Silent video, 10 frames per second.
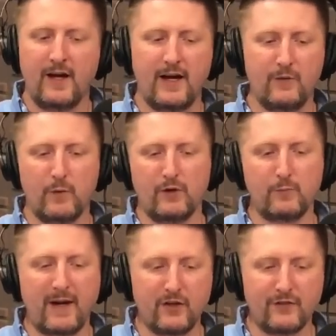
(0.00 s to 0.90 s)
Um, whereas
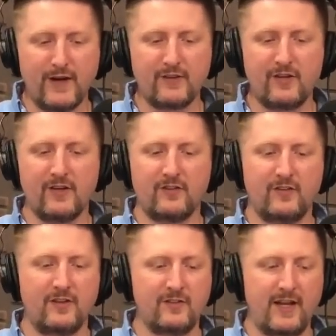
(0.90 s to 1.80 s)
Mike Novogratz here is
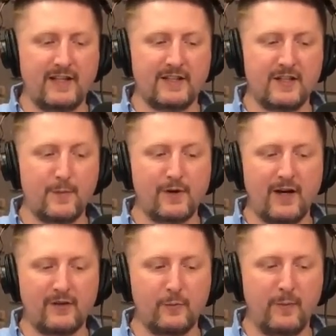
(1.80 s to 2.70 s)
saying that the
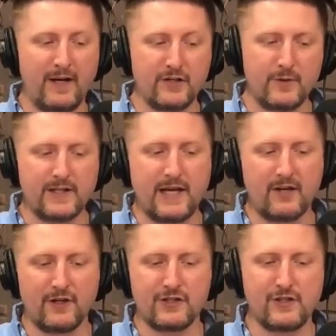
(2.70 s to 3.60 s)
Democrats, by doing that,
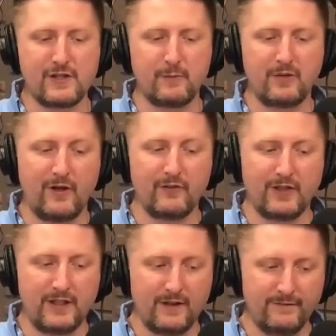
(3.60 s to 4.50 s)
are shooting themselves
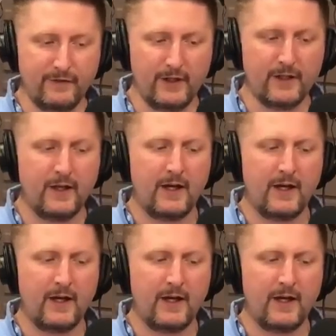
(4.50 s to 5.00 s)
in the foot.